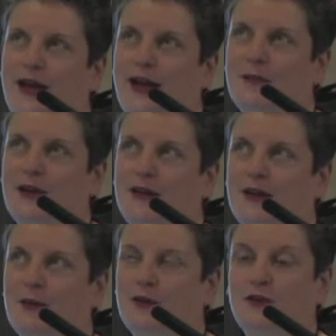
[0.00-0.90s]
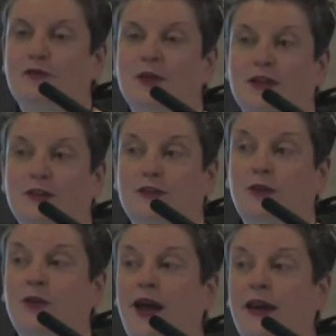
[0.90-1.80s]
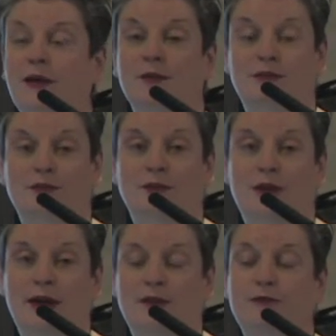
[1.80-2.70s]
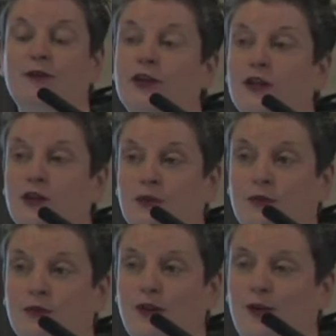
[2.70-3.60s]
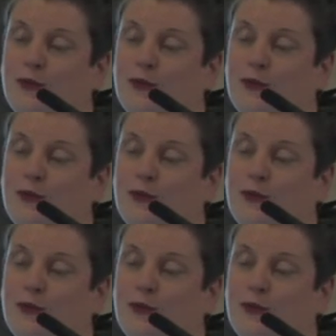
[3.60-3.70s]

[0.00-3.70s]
um, an image of me at the door, and I was uh, fully nude,